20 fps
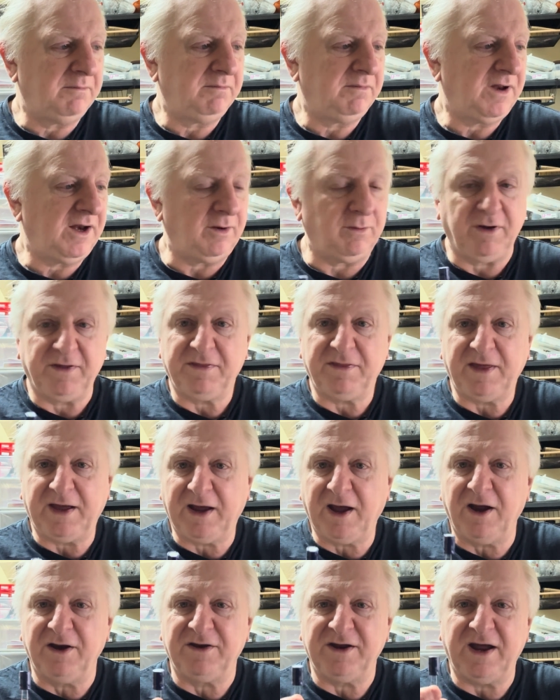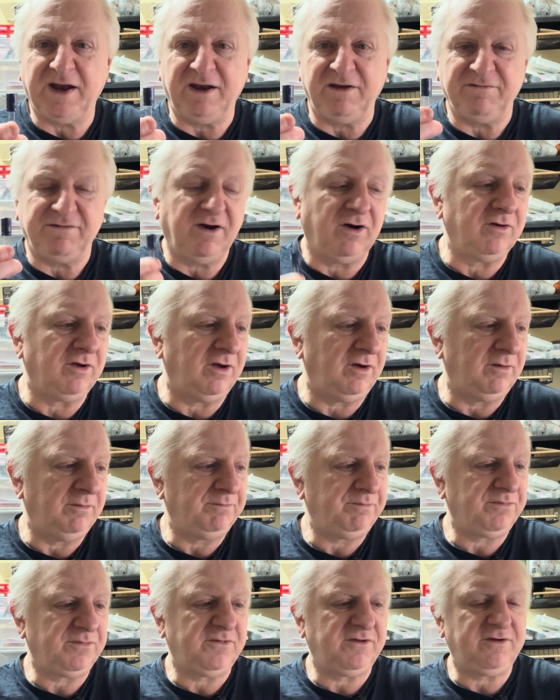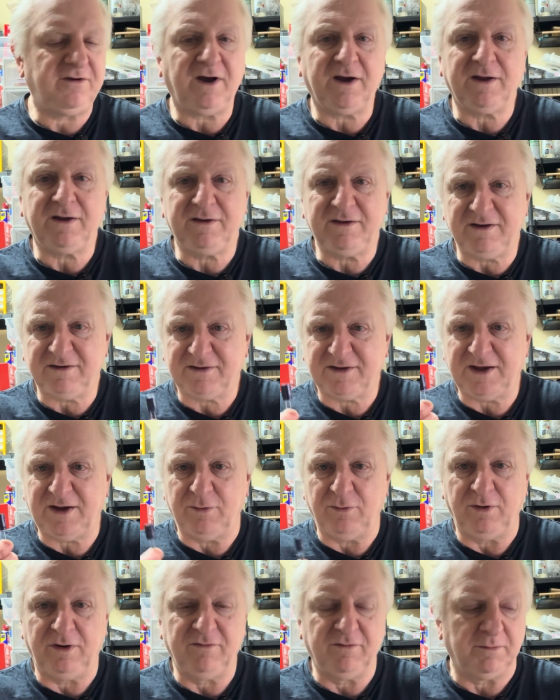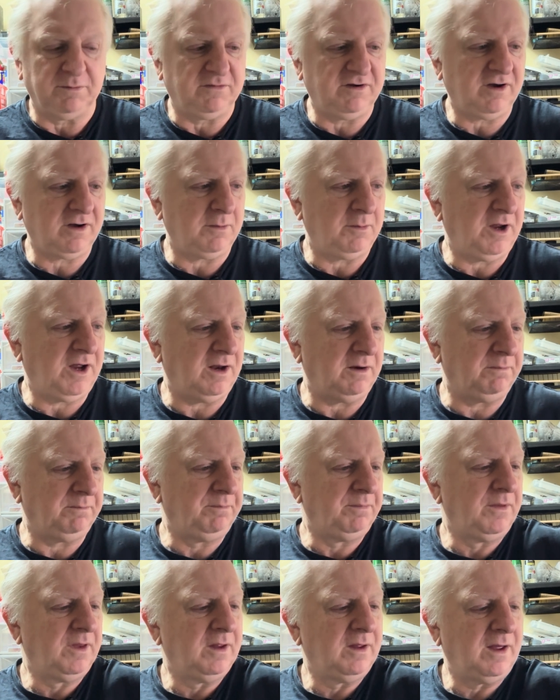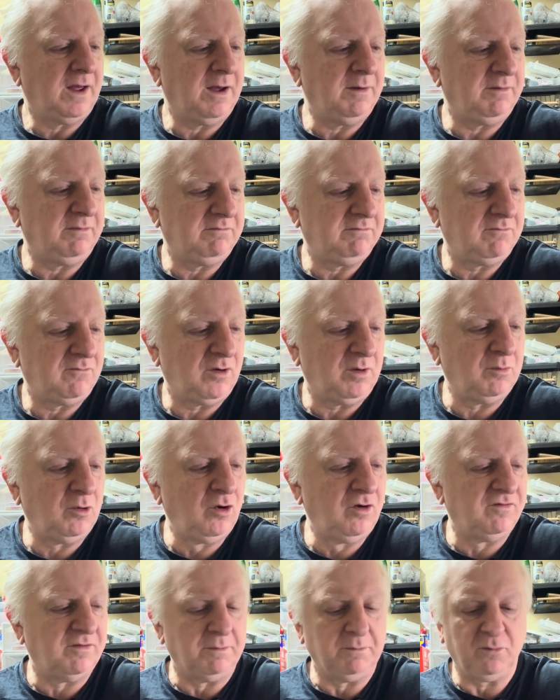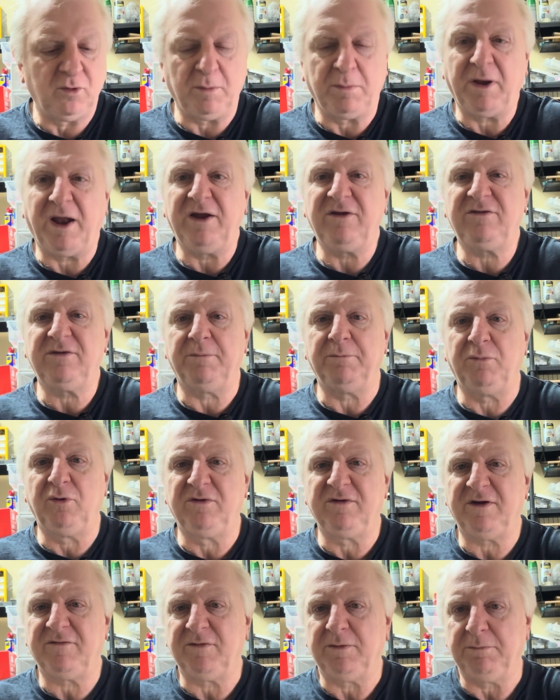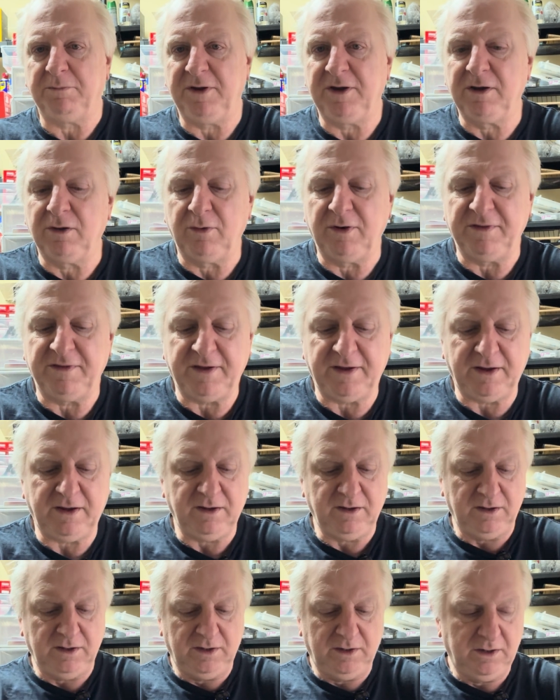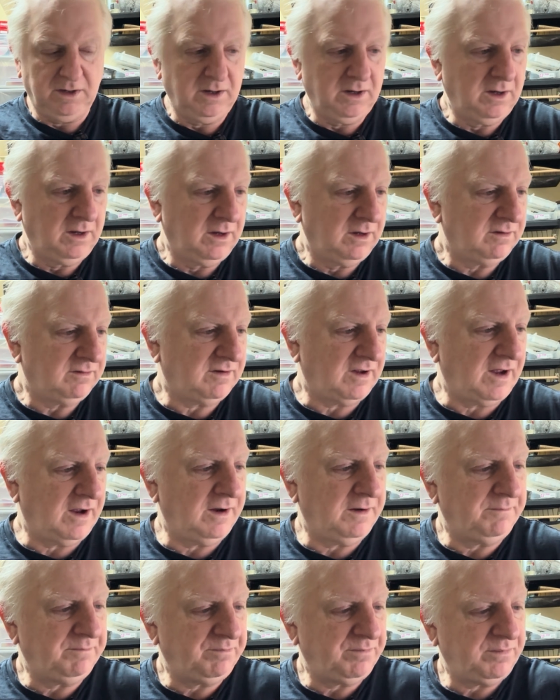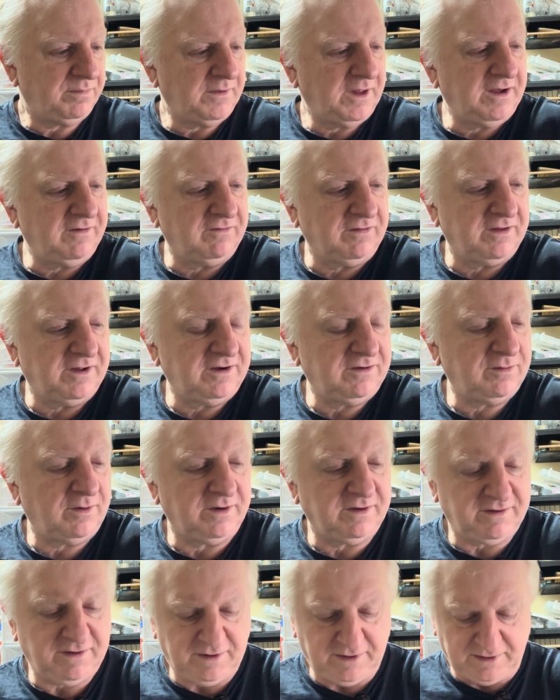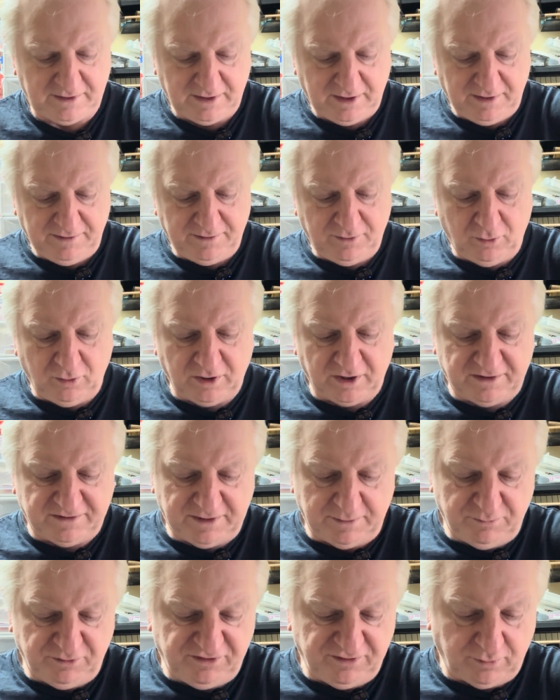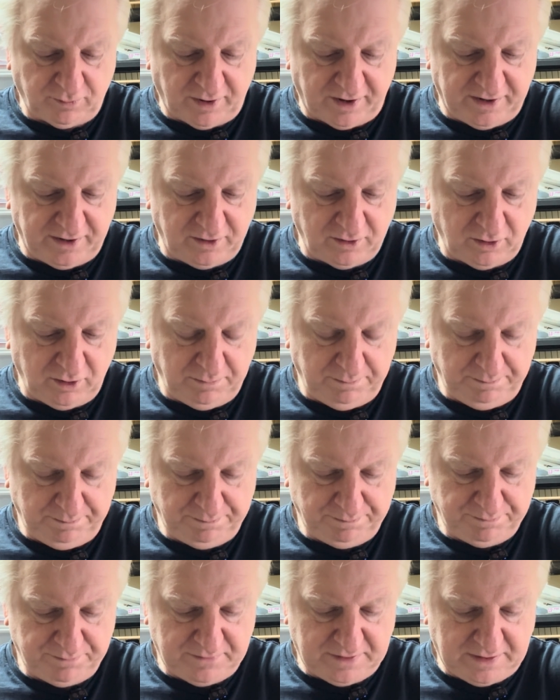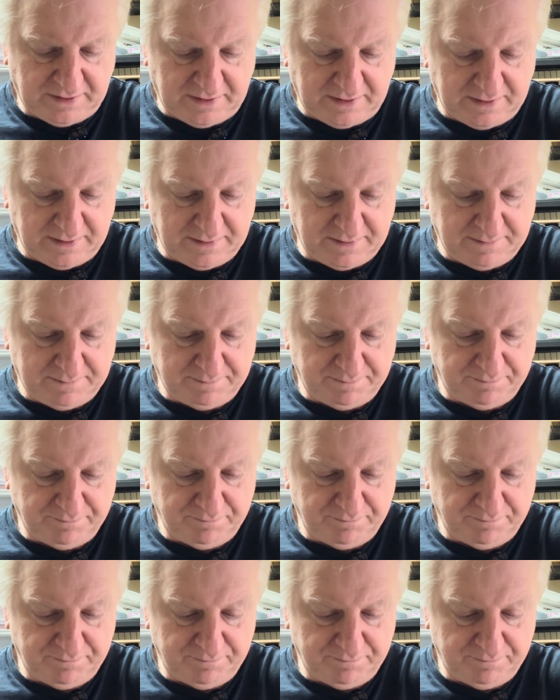Anyway, they go down in value. Just get rid of them, chuck them out, remove them, replace them, put something bigger in there. So even these ones here, they're all got a temperature rating on them.